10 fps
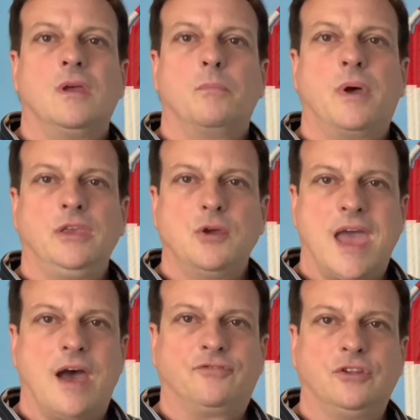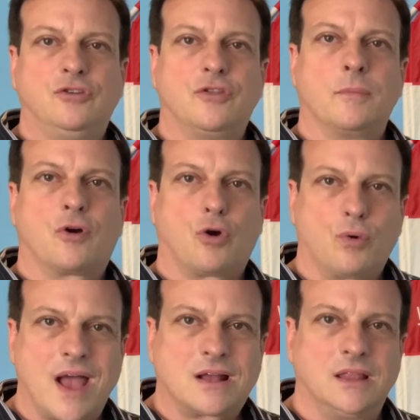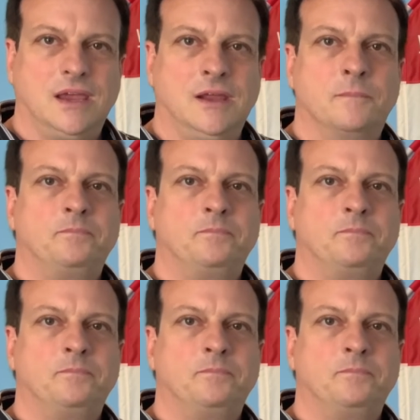but you have to do them correctly